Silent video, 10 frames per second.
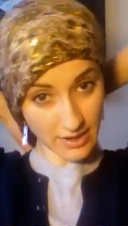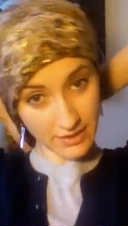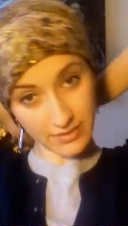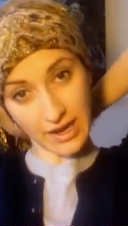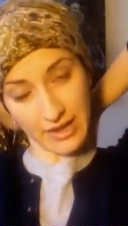
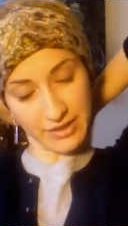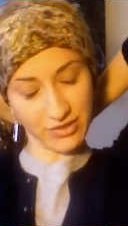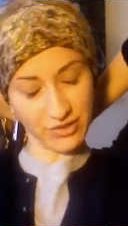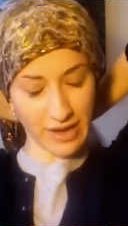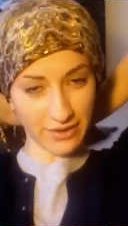Tie the
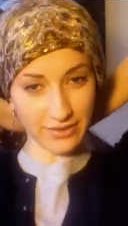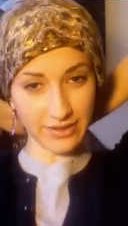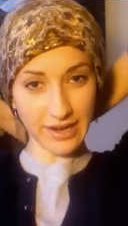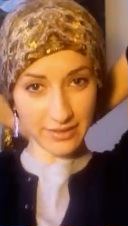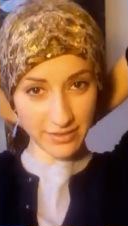two outer
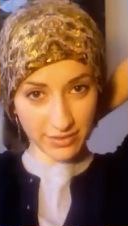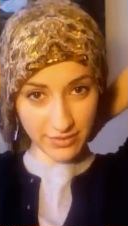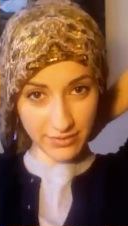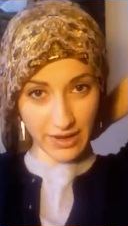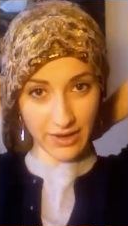ends
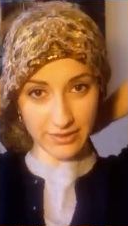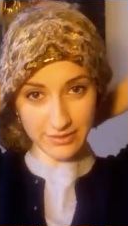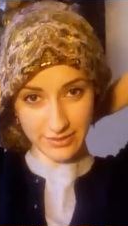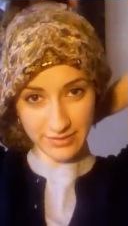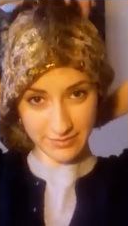around.